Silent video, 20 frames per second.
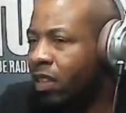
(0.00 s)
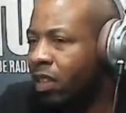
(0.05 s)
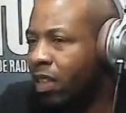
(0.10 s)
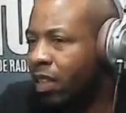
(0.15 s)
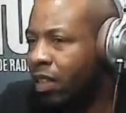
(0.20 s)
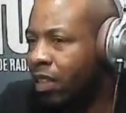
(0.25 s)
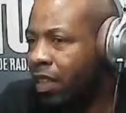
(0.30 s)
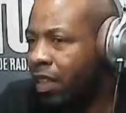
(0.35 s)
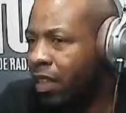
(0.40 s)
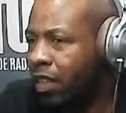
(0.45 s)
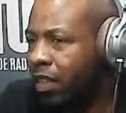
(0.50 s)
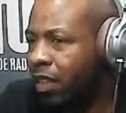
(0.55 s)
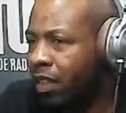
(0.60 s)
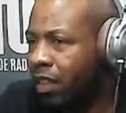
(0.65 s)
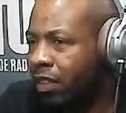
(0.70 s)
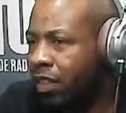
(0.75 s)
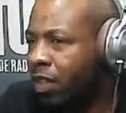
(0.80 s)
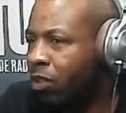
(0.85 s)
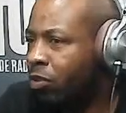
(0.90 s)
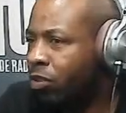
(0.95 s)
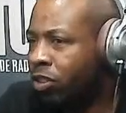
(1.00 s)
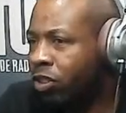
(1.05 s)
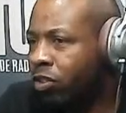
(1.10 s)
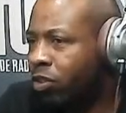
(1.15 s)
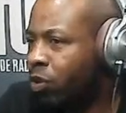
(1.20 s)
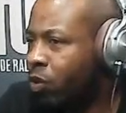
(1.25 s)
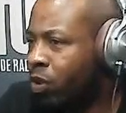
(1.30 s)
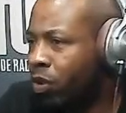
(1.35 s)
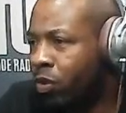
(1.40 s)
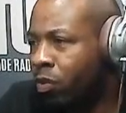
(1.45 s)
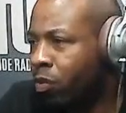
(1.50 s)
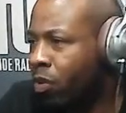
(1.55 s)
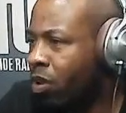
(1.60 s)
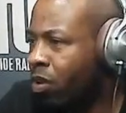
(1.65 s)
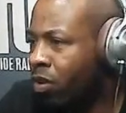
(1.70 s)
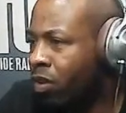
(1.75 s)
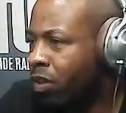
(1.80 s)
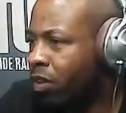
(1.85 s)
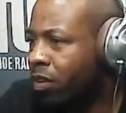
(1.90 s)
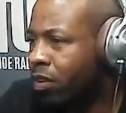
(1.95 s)
and then because they was just doing her
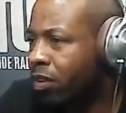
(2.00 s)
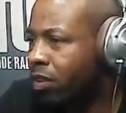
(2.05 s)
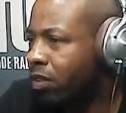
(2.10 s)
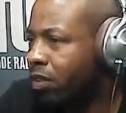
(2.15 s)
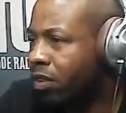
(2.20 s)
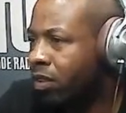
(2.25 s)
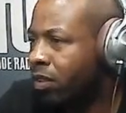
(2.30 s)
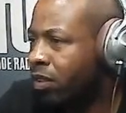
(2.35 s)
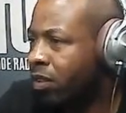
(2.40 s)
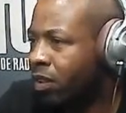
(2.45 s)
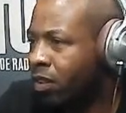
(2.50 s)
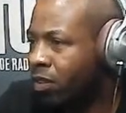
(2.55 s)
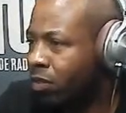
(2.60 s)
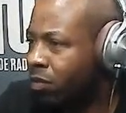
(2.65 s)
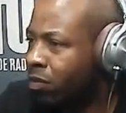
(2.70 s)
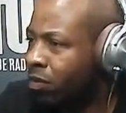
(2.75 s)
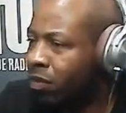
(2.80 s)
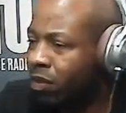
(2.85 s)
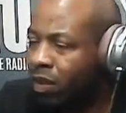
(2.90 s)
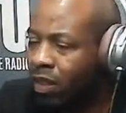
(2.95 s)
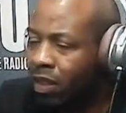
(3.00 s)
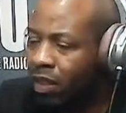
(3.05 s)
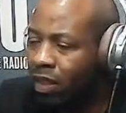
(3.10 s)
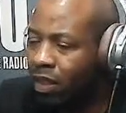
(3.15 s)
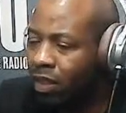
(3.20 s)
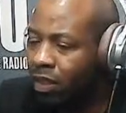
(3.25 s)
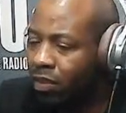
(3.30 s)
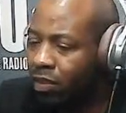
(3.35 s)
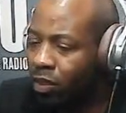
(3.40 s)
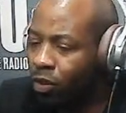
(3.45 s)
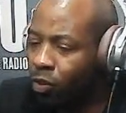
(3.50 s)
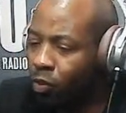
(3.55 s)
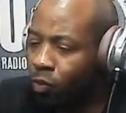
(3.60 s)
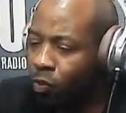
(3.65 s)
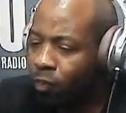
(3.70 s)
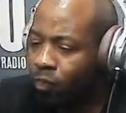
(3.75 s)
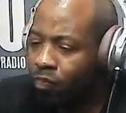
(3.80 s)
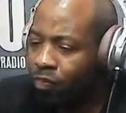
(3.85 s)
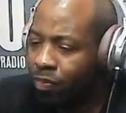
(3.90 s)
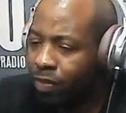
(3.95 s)
wrong, you know.
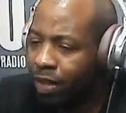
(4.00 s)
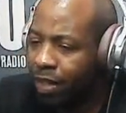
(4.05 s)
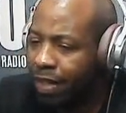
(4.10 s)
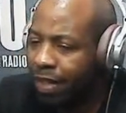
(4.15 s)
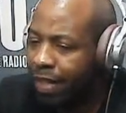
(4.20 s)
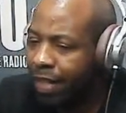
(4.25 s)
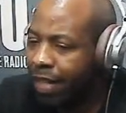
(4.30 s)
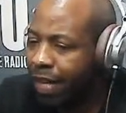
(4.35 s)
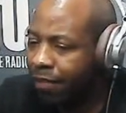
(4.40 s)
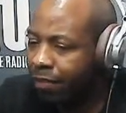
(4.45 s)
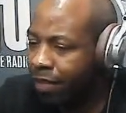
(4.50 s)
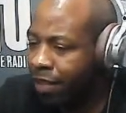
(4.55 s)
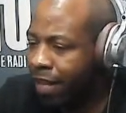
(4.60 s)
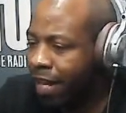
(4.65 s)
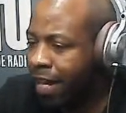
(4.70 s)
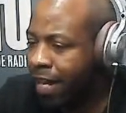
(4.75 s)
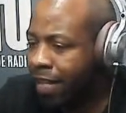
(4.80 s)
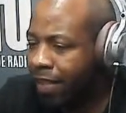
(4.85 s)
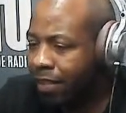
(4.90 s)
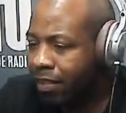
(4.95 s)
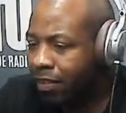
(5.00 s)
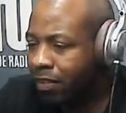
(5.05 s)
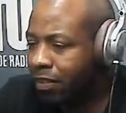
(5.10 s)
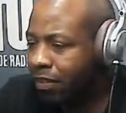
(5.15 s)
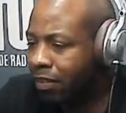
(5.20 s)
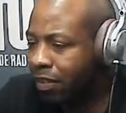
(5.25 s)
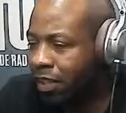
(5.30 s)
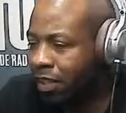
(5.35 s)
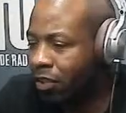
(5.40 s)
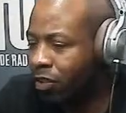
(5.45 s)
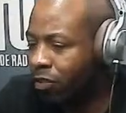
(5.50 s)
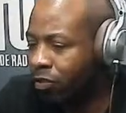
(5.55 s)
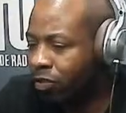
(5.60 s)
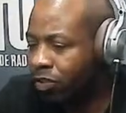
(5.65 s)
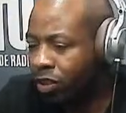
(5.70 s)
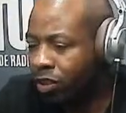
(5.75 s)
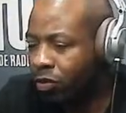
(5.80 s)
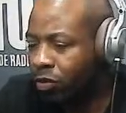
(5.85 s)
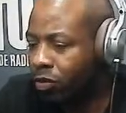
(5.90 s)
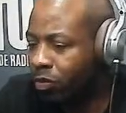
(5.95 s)
So and then after that,
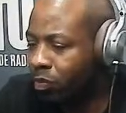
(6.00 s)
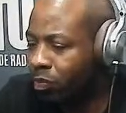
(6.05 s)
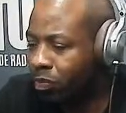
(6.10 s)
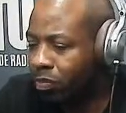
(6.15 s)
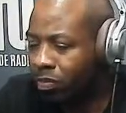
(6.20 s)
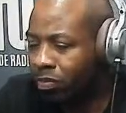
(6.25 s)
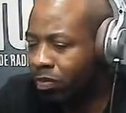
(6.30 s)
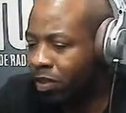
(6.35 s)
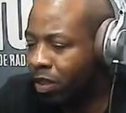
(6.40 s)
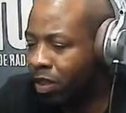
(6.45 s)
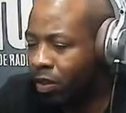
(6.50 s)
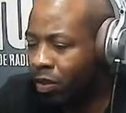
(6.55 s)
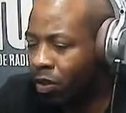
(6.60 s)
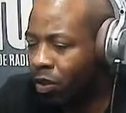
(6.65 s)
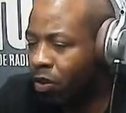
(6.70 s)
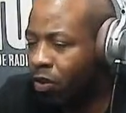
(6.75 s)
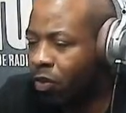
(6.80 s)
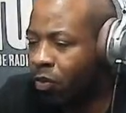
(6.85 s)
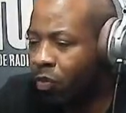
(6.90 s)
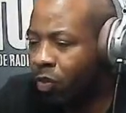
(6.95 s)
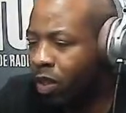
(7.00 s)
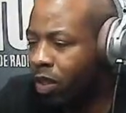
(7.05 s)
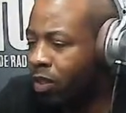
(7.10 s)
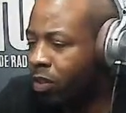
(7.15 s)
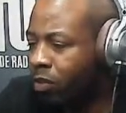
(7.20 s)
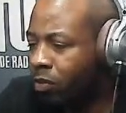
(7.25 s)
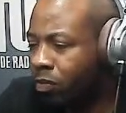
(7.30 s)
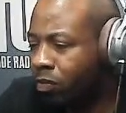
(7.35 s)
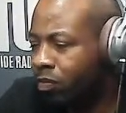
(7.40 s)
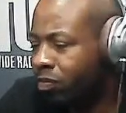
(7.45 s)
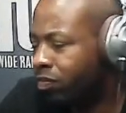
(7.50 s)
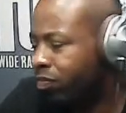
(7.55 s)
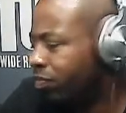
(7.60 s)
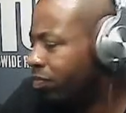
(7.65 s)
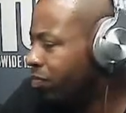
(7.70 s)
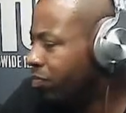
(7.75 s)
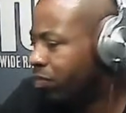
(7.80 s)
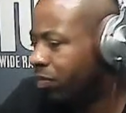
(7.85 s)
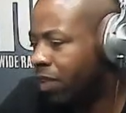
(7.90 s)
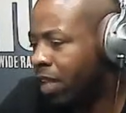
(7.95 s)
she was, her and Will
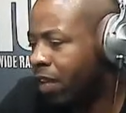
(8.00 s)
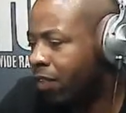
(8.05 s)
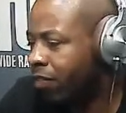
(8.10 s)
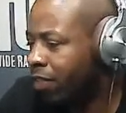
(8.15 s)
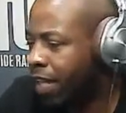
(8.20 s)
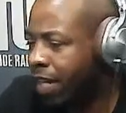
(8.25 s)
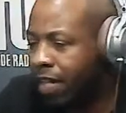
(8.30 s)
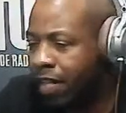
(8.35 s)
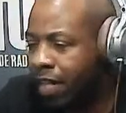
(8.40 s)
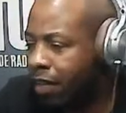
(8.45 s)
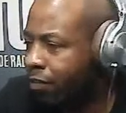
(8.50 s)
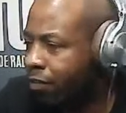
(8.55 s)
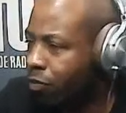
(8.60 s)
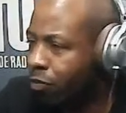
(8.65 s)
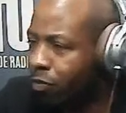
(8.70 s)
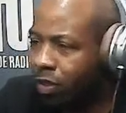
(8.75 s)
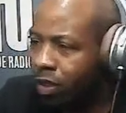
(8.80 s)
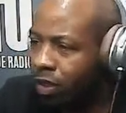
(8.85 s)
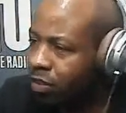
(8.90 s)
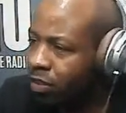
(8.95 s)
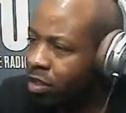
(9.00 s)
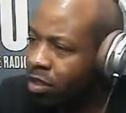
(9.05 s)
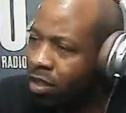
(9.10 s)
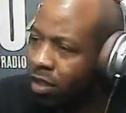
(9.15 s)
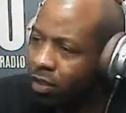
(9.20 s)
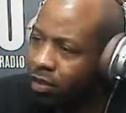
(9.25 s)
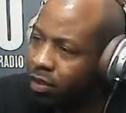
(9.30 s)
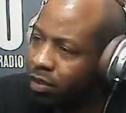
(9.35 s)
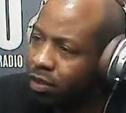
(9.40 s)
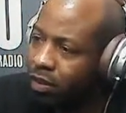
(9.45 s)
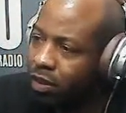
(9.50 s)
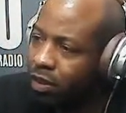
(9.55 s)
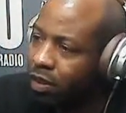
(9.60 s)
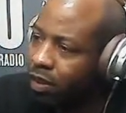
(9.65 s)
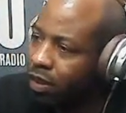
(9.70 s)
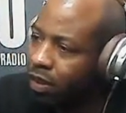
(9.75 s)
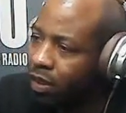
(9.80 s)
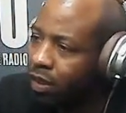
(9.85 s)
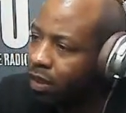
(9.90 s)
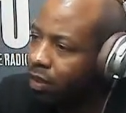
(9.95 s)
never really talked
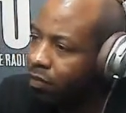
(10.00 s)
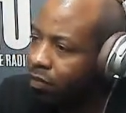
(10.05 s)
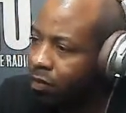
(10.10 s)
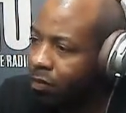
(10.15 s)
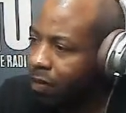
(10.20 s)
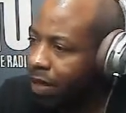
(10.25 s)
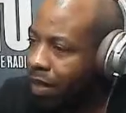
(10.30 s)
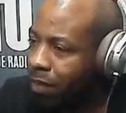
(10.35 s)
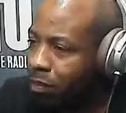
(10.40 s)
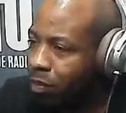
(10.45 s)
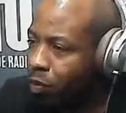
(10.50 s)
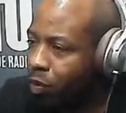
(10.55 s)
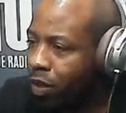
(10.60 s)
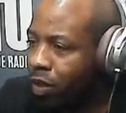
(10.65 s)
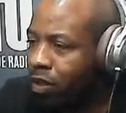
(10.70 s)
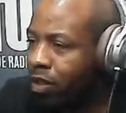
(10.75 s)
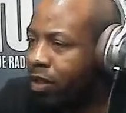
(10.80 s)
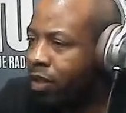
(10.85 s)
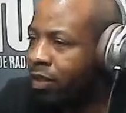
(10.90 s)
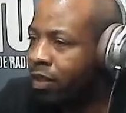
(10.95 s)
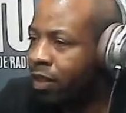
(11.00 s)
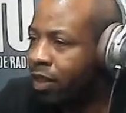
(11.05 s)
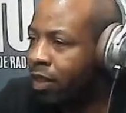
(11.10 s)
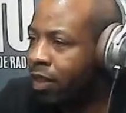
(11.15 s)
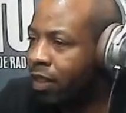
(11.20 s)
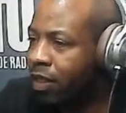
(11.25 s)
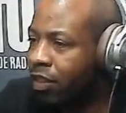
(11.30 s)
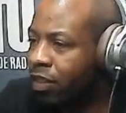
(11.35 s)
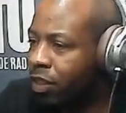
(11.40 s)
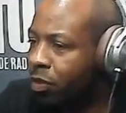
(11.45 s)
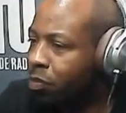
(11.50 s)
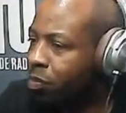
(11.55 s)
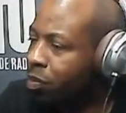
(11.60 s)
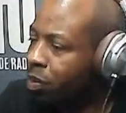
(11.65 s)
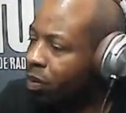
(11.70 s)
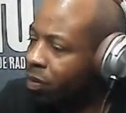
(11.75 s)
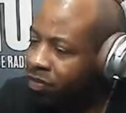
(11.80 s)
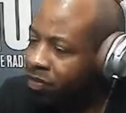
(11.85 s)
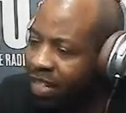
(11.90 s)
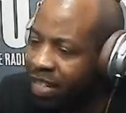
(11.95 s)
from that point on. And then she
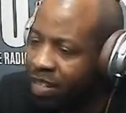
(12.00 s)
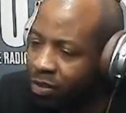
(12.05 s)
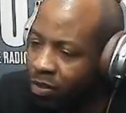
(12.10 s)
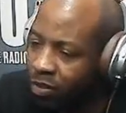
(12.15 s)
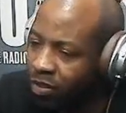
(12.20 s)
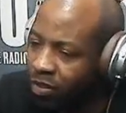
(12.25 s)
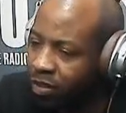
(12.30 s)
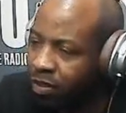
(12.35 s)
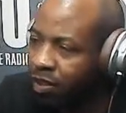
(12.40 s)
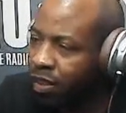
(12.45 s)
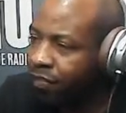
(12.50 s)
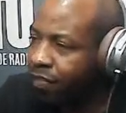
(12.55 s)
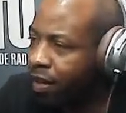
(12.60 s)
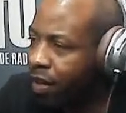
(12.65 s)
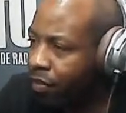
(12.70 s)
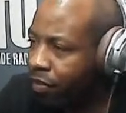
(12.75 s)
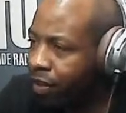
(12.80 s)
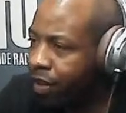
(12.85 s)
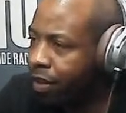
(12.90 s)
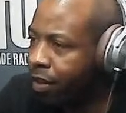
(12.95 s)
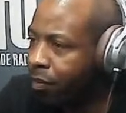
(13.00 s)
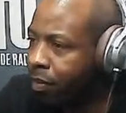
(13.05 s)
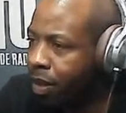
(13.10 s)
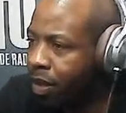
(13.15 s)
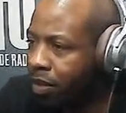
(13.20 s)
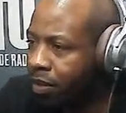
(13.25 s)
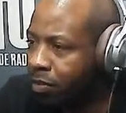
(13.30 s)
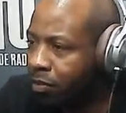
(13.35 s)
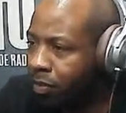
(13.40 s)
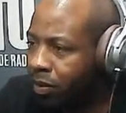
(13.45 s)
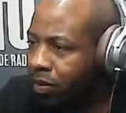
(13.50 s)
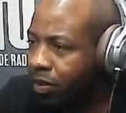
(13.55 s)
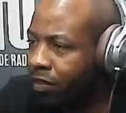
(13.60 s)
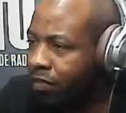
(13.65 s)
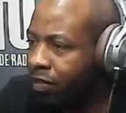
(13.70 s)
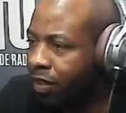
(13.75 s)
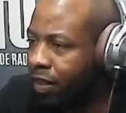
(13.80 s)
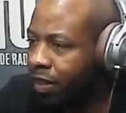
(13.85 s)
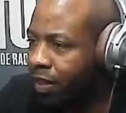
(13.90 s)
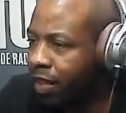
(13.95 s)
put videos and stuff out there about him and
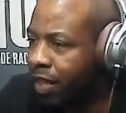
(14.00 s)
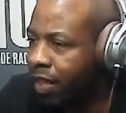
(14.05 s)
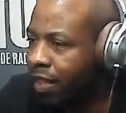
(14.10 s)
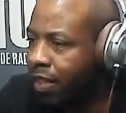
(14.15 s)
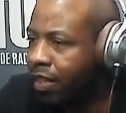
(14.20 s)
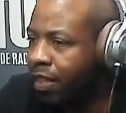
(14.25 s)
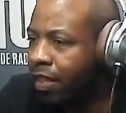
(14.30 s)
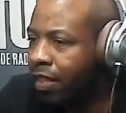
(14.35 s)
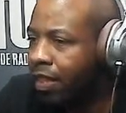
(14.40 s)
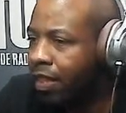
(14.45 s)
stuff like that,